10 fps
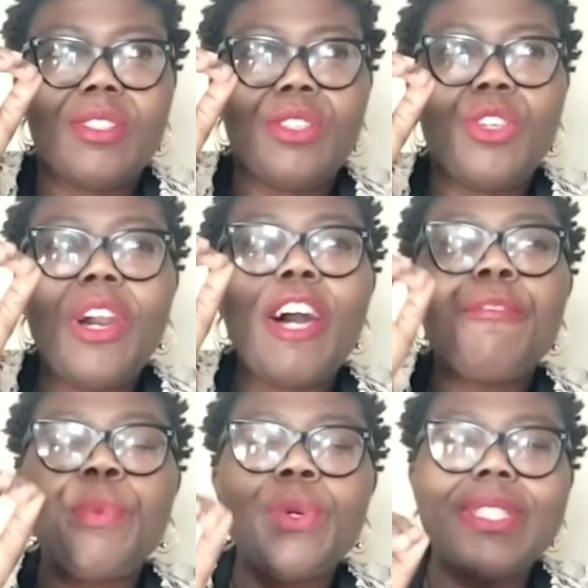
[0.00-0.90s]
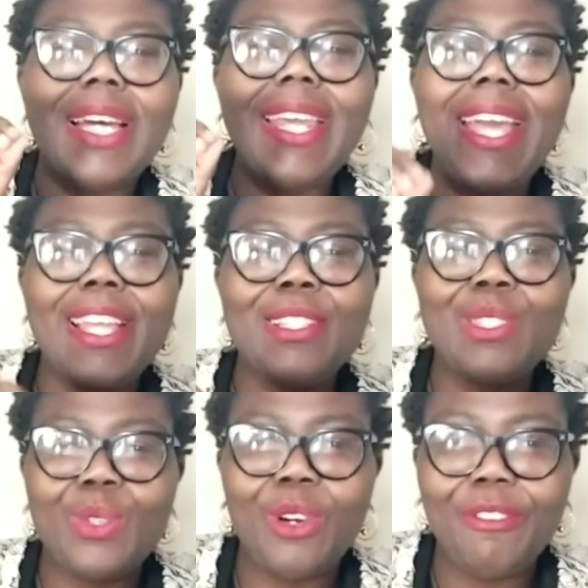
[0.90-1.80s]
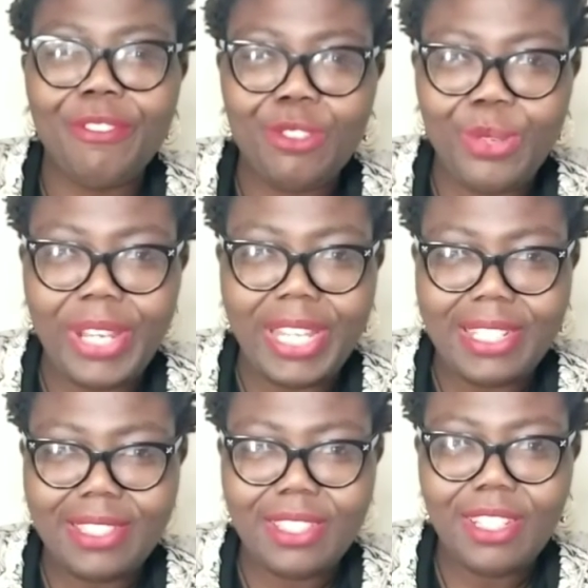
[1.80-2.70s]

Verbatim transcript: you have put an end of to it.